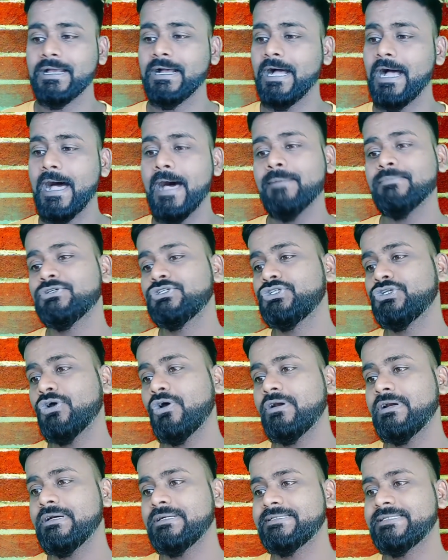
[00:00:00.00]
I'm
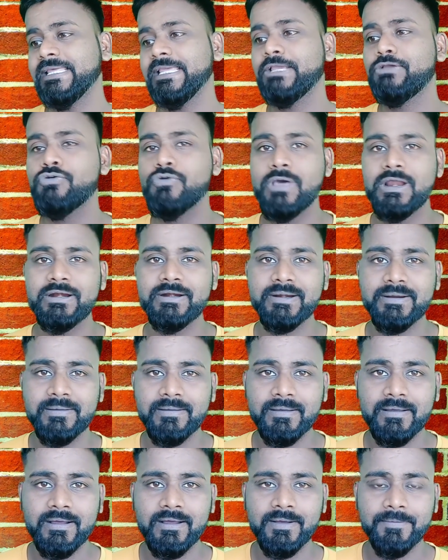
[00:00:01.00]
sure it's the
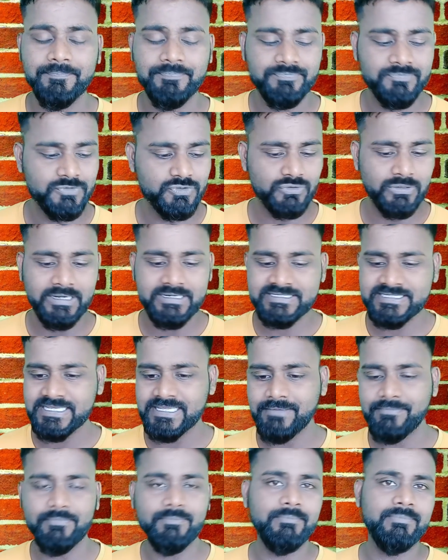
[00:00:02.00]
equivalent. So let's
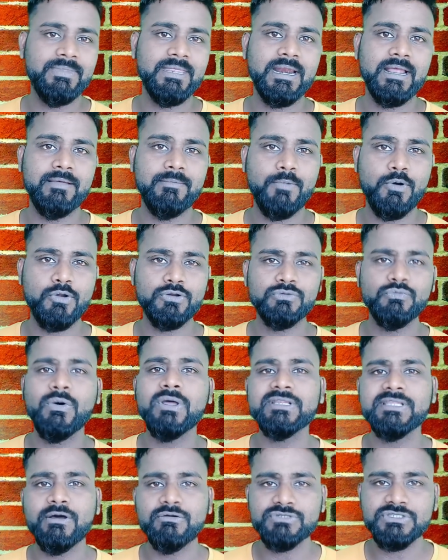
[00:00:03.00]
say there are about
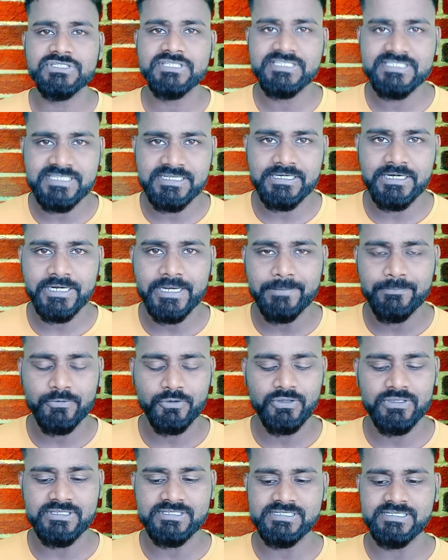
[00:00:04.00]
1,600
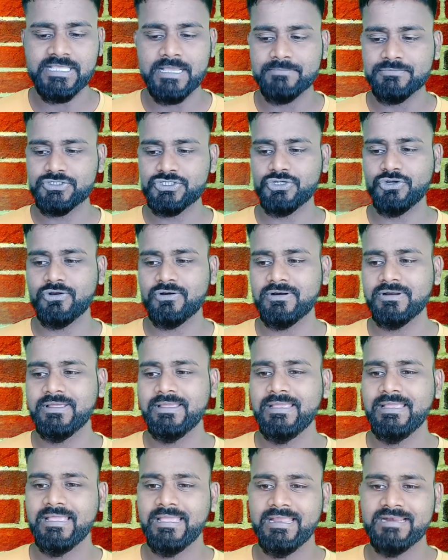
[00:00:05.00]
cryptocurrencies. I'm sure
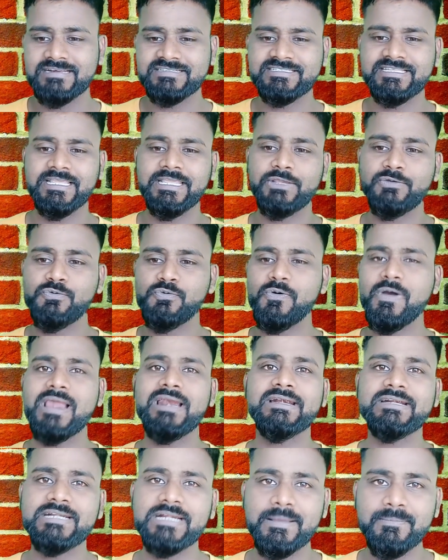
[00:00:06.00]
it's the
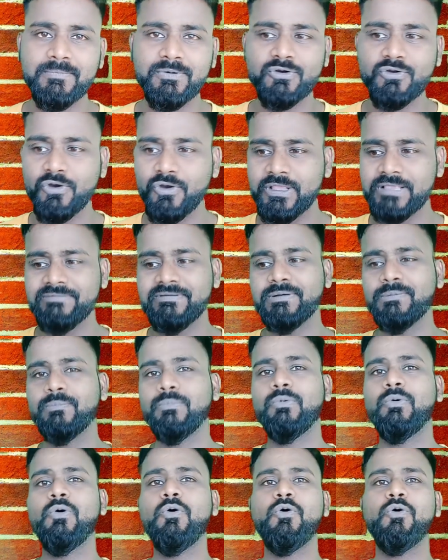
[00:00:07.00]
equivalent number or even
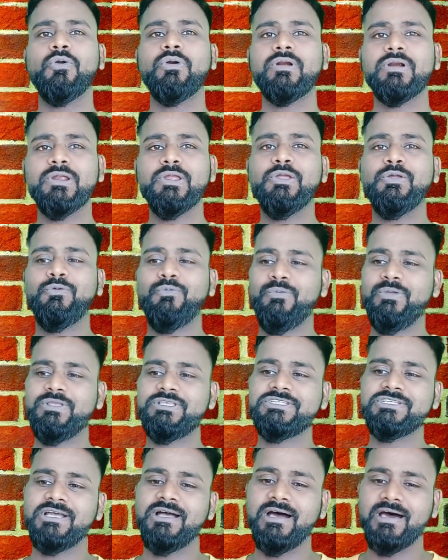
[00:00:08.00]
more
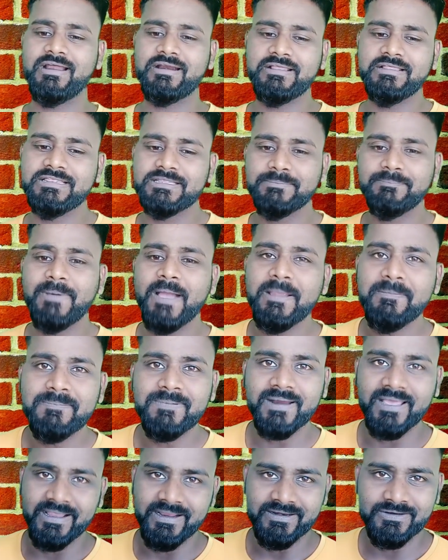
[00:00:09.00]
which are in the
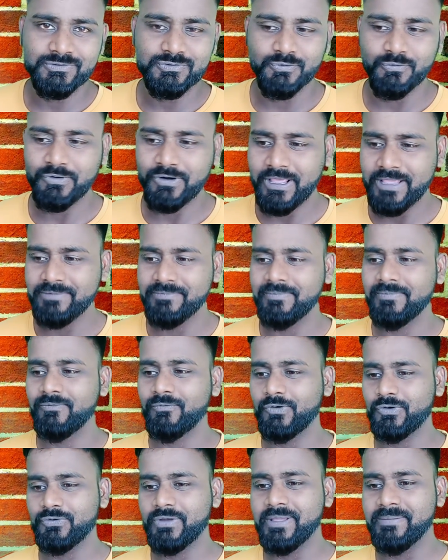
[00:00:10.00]
pipeline. So what
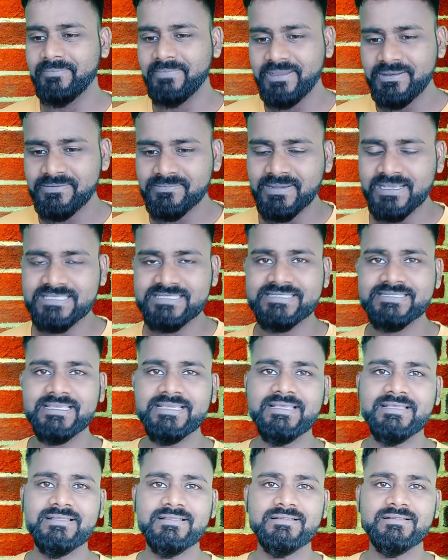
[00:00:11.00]
do I mean by
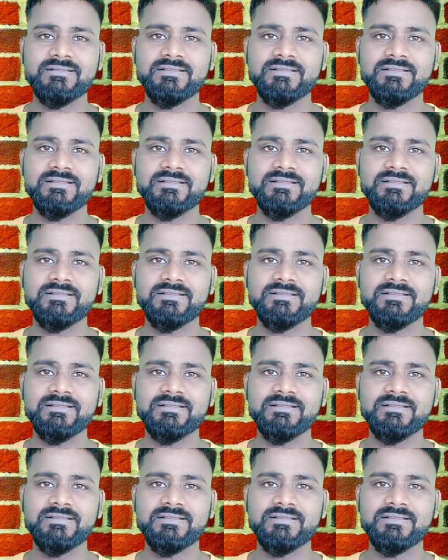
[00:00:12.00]
saying